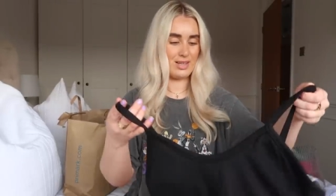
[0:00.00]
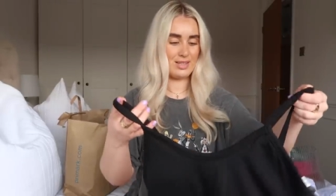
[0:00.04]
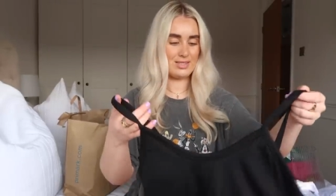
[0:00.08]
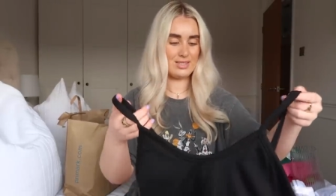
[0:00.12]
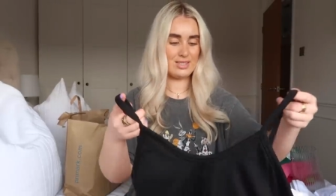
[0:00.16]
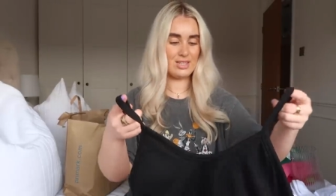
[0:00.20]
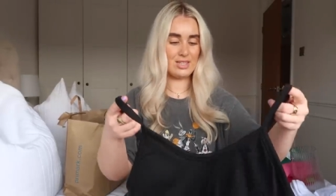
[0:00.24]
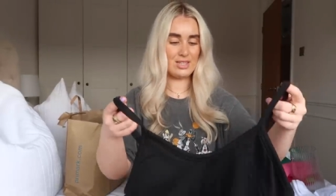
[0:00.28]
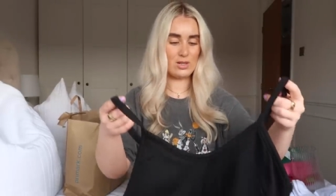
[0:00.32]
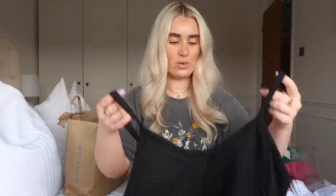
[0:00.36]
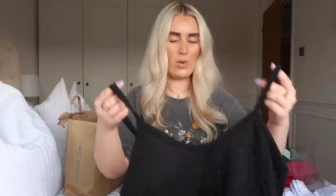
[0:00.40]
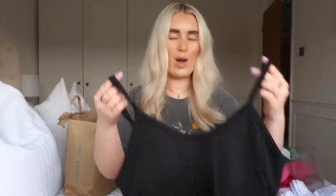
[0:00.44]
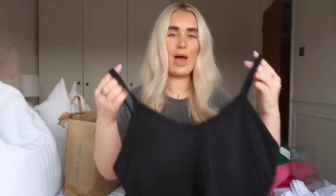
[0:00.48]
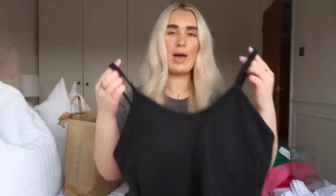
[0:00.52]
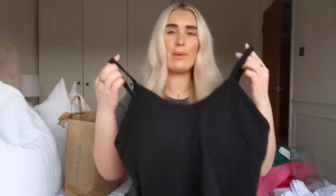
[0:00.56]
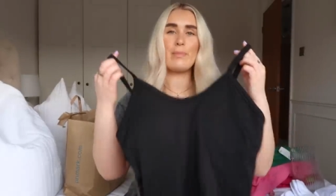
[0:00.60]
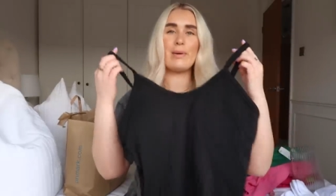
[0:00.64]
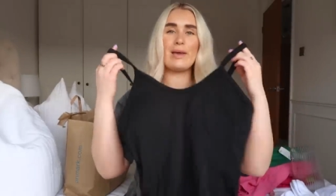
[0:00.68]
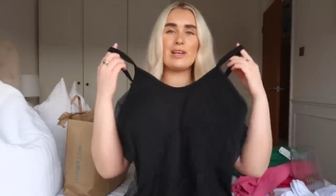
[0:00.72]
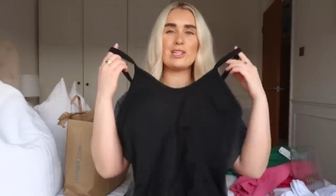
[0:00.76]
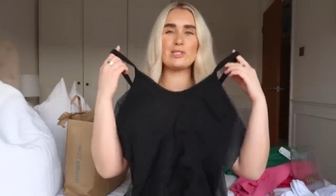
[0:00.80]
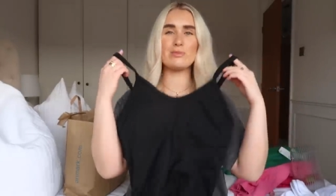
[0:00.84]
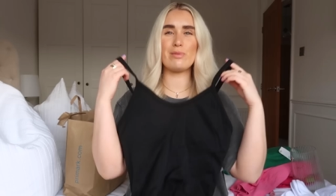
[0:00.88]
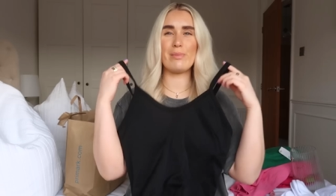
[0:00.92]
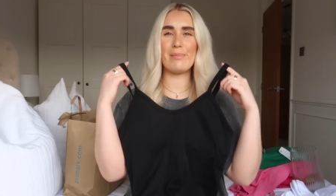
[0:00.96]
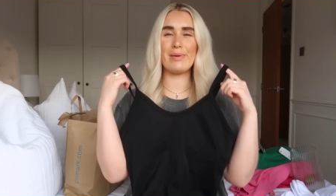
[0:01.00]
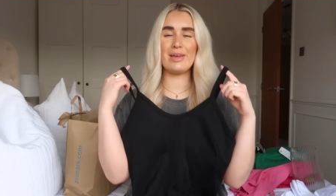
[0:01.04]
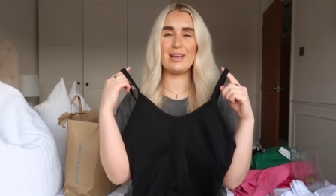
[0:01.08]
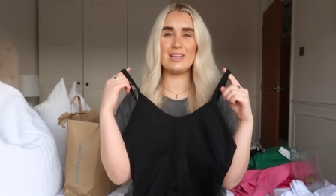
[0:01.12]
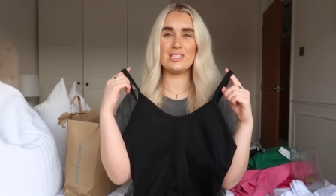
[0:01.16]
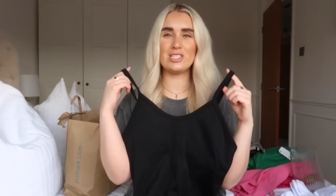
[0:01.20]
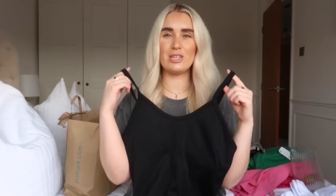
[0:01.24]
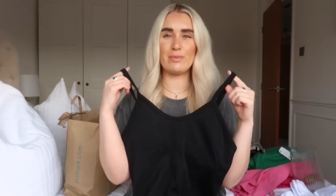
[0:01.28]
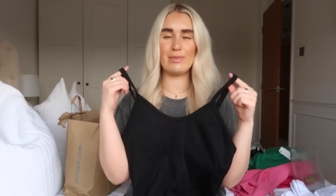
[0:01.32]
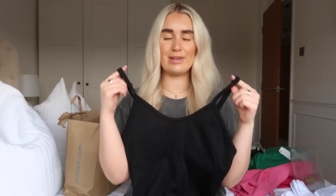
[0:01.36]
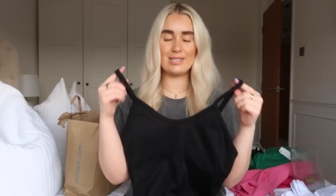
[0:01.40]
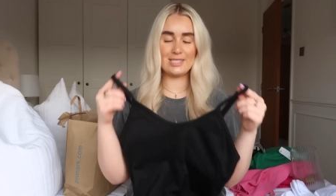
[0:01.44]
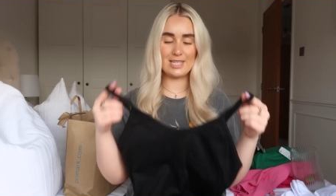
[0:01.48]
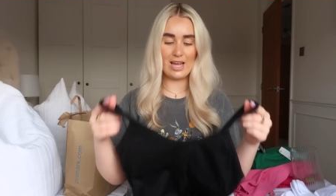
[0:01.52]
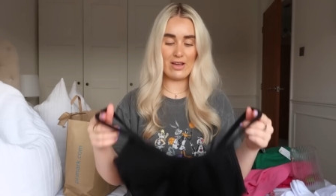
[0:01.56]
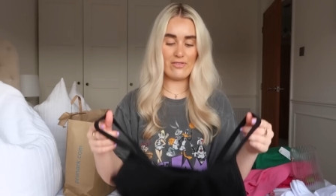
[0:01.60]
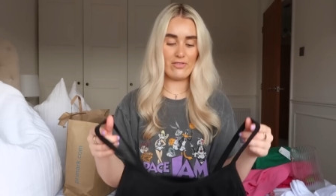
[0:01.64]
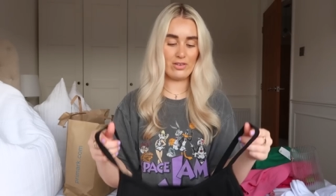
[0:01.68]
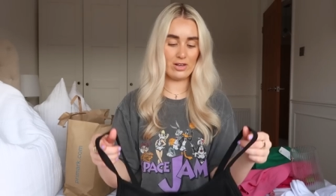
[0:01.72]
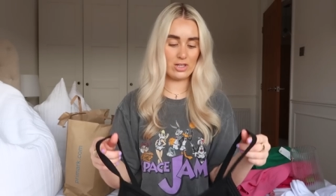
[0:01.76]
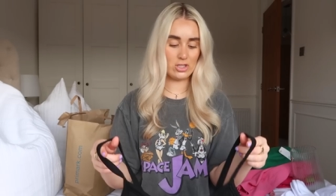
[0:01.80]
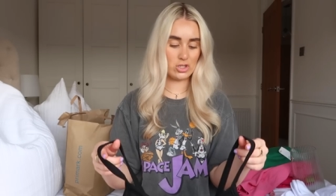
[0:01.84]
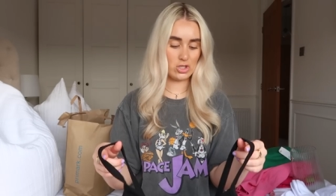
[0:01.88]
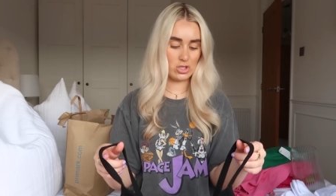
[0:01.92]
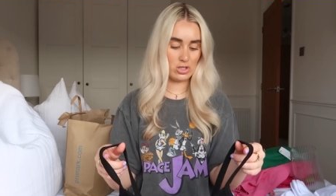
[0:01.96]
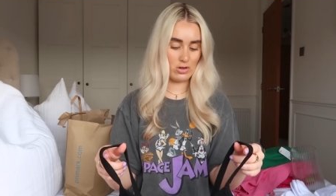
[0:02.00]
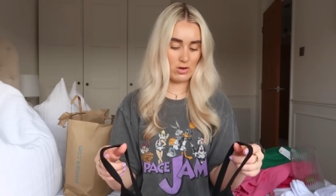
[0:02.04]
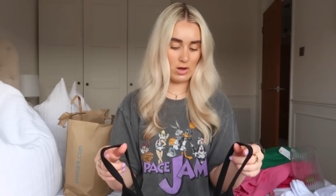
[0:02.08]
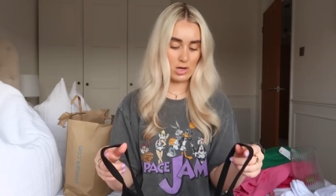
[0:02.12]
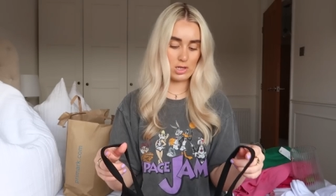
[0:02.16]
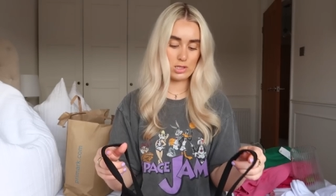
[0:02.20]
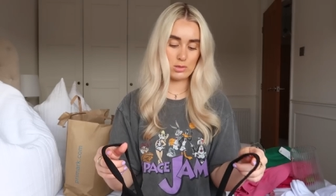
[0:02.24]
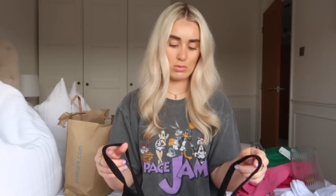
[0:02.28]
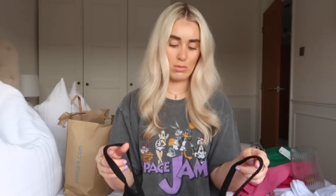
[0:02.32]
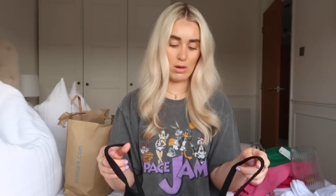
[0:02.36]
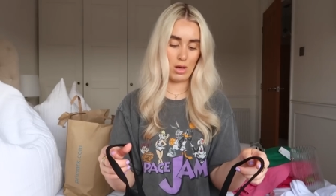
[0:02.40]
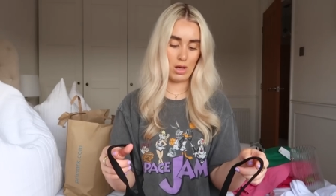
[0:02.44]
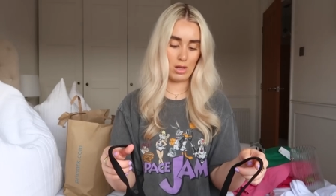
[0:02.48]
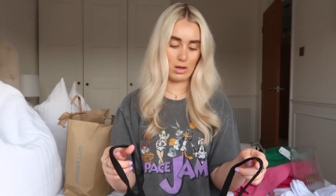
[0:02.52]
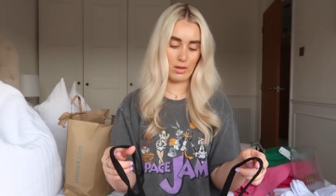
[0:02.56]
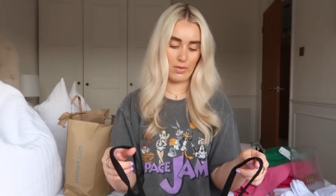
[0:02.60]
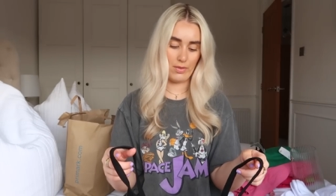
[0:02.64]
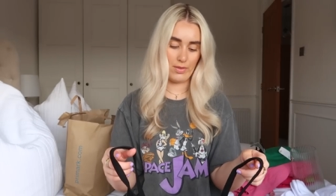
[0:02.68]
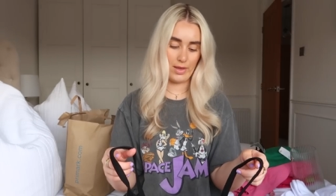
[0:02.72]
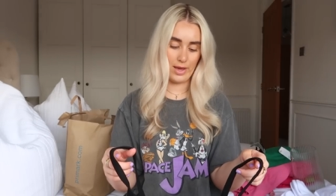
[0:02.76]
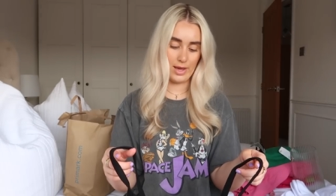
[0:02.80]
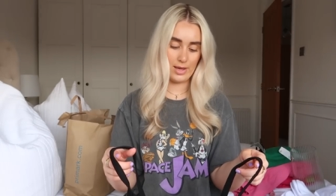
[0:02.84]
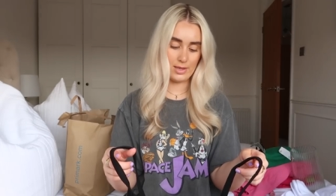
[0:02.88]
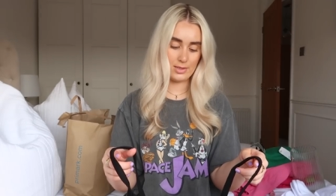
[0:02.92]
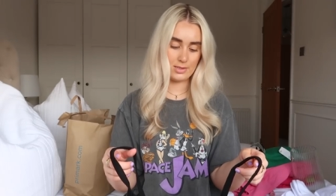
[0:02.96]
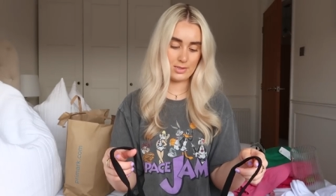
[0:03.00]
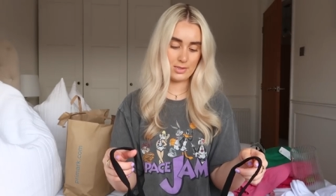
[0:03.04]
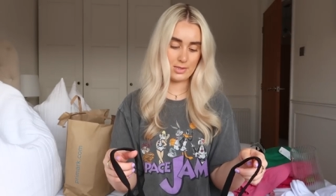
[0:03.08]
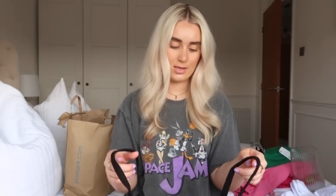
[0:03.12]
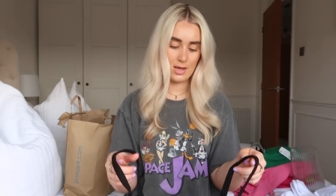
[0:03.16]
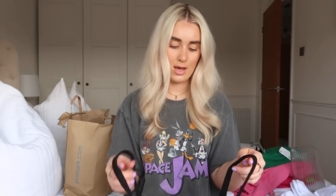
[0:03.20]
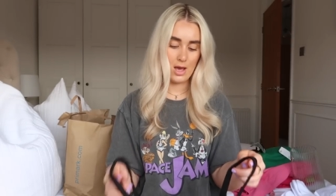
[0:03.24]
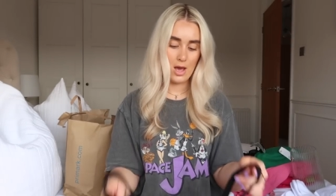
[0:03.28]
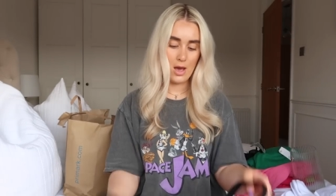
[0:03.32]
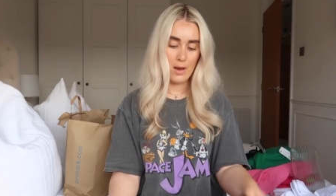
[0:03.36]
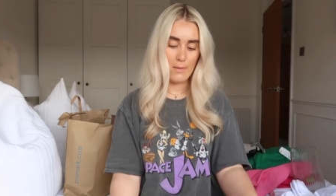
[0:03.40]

I don't know why I picked up a medium. I definitely should have got a small in this.